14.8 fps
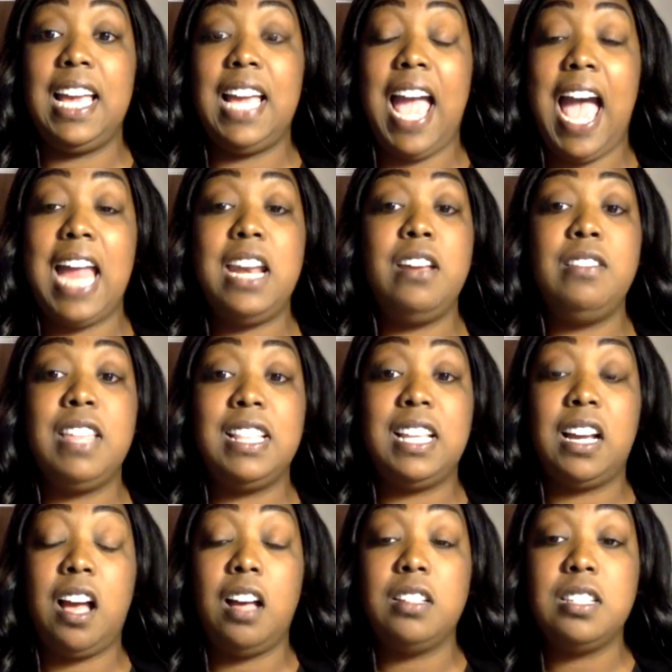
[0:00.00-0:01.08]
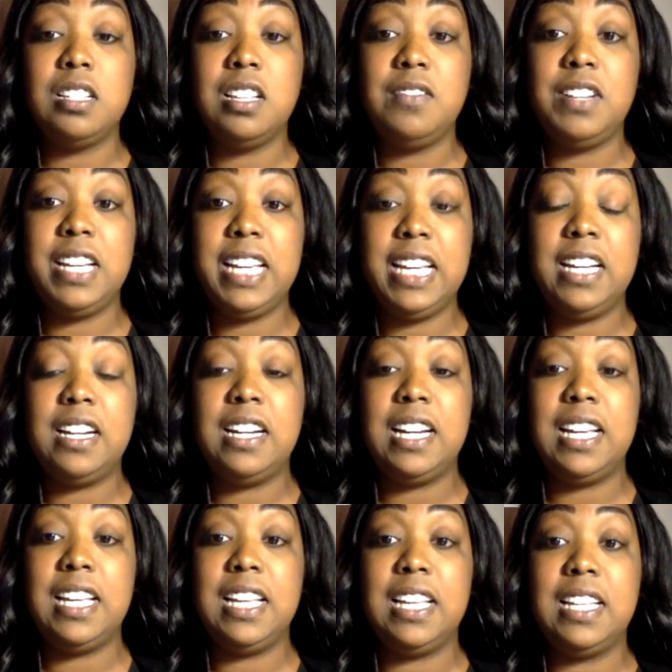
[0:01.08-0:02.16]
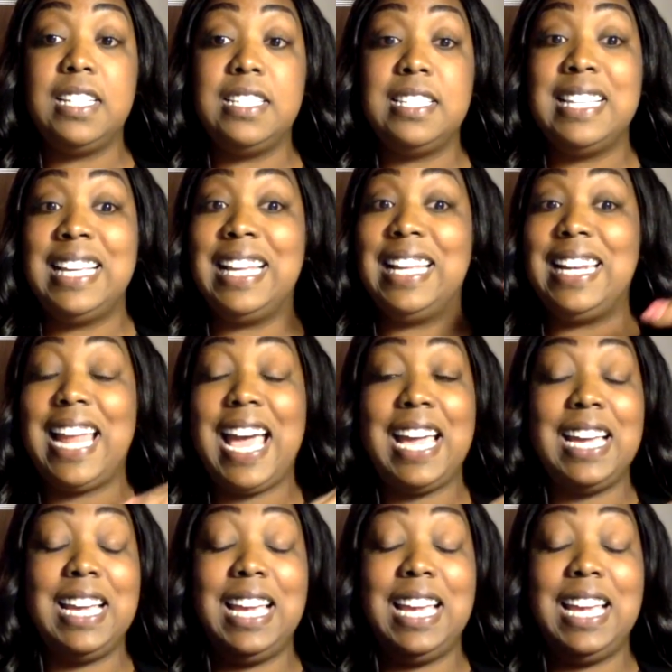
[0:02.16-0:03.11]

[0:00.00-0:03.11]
I know that the cost of living here is not